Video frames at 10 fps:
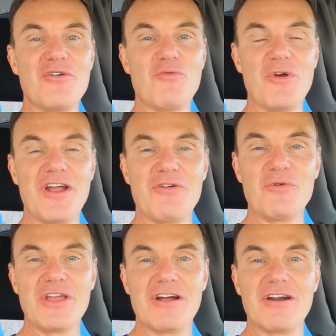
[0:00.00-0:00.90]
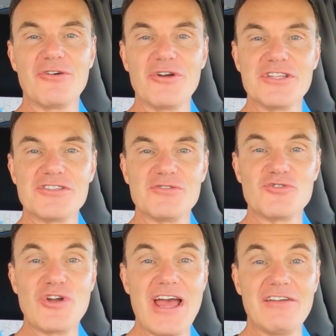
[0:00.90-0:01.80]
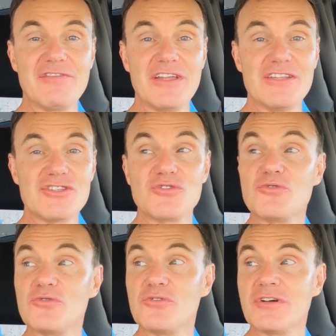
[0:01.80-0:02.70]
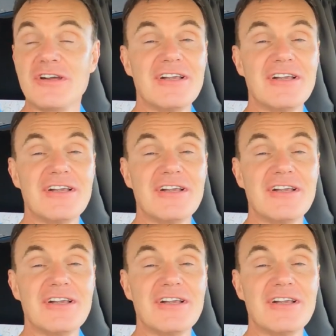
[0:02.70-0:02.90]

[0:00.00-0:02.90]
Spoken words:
where we are going to drive into